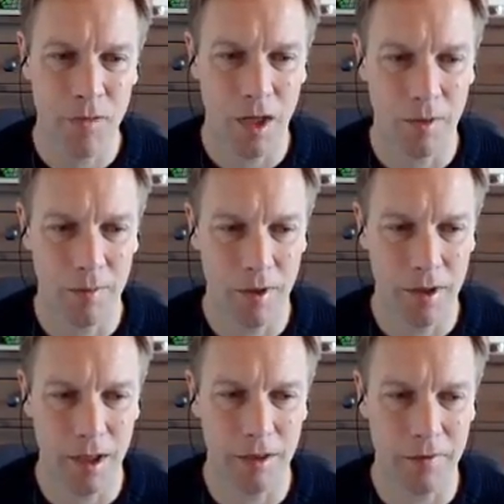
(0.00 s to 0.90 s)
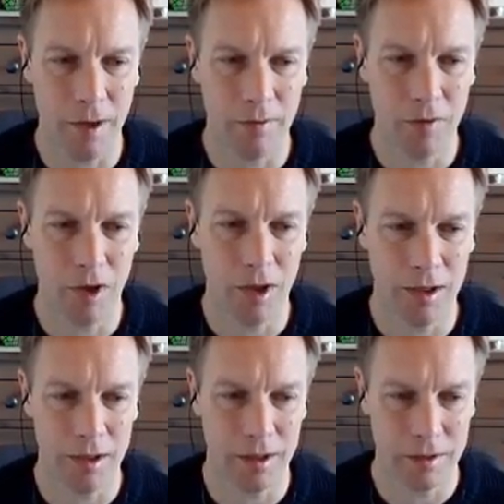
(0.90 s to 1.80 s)
And at the end of that, we've got a
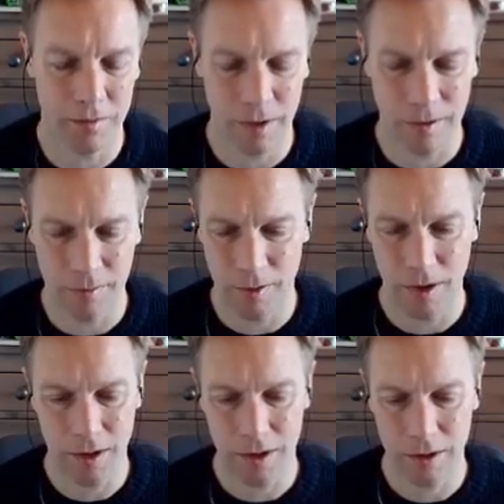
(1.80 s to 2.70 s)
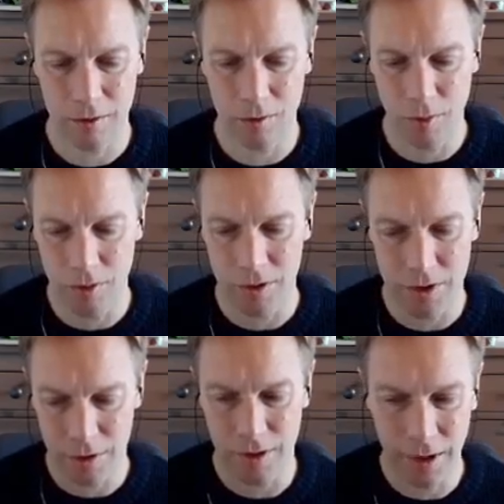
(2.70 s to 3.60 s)
linked list where, the, where it's all pointers
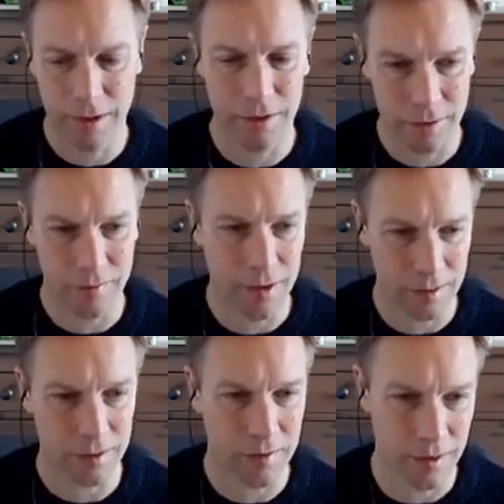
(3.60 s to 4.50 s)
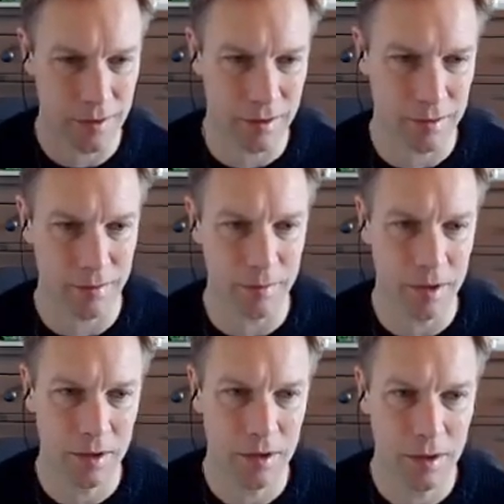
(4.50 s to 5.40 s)
to the next item, next item, next item,
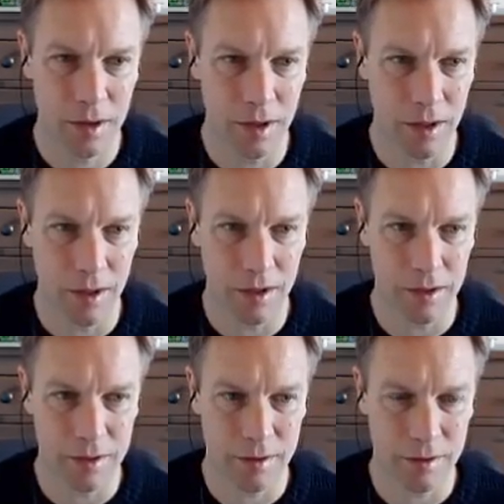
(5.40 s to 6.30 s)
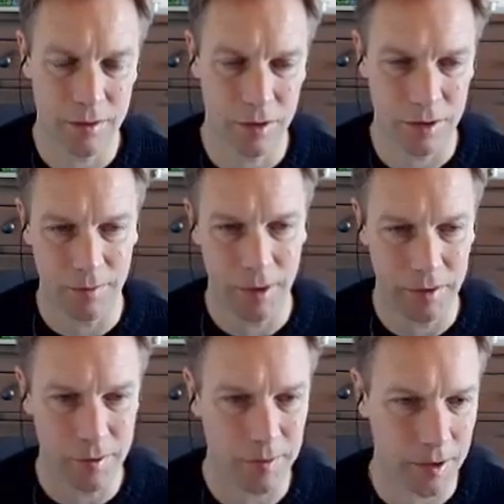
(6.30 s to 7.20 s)
uh, in this structure that
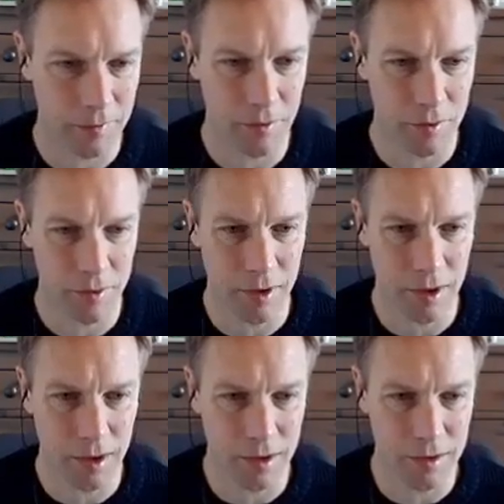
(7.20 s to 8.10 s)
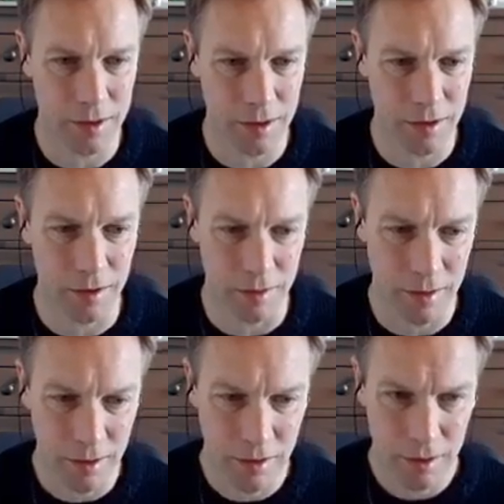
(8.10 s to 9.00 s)
bounces back and forth between linked list and node.
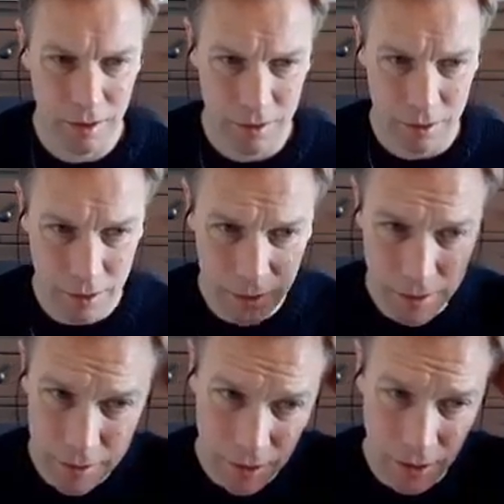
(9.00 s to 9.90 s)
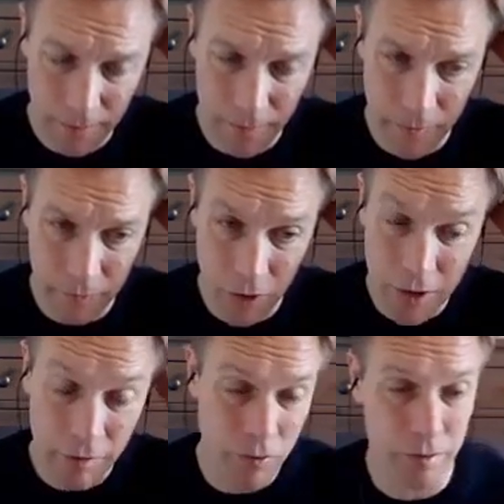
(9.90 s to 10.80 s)
So that's, um, they've done
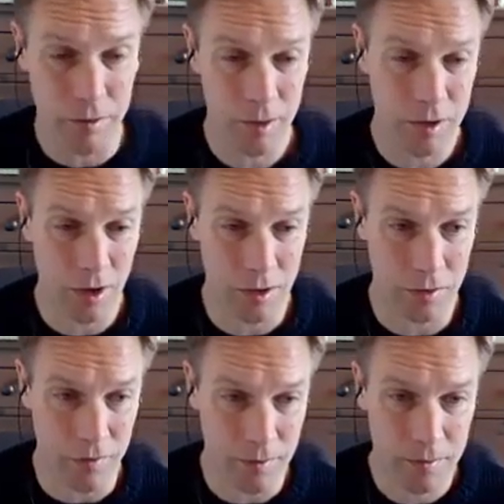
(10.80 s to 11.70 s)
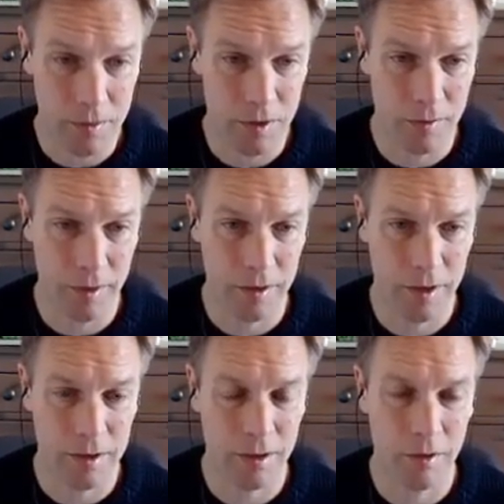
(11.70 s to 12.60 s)
that for us, which is nice of them. So uh,
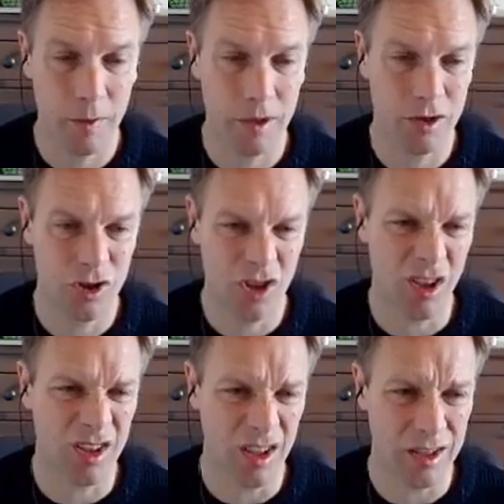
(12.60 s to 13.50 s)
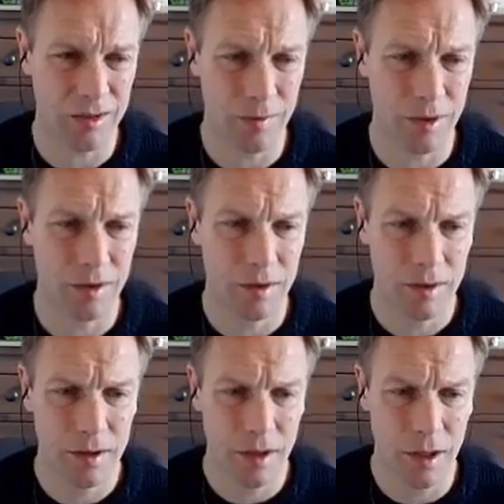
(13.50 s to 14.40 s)
that's how we construct a list and we'll,
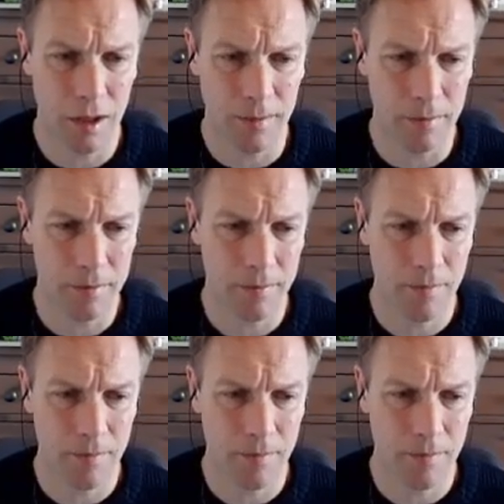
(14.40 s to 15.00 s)
um,